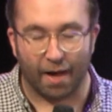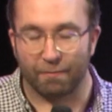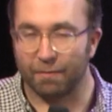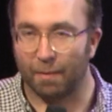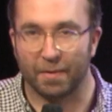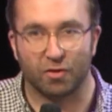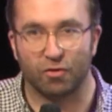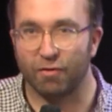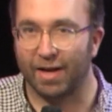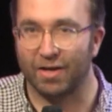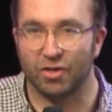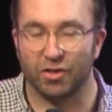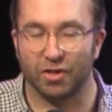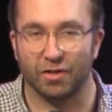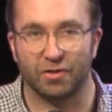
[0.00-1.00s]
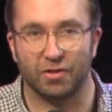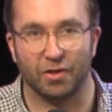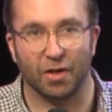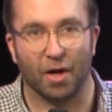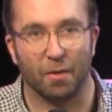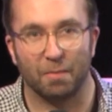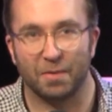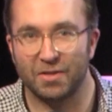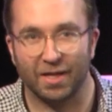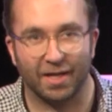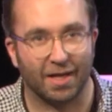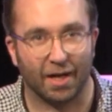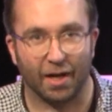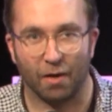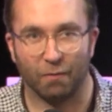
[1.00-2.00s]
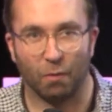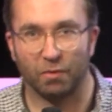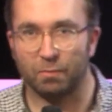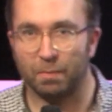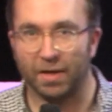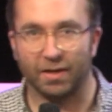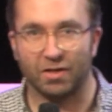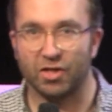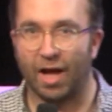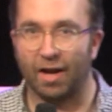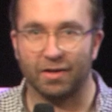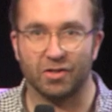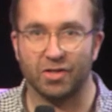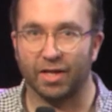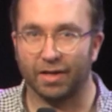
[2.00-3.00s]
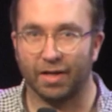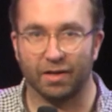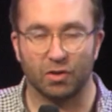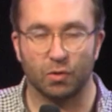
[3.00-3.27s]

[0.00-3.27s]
from the trenches, you know, particularly over what's been a challenging kind of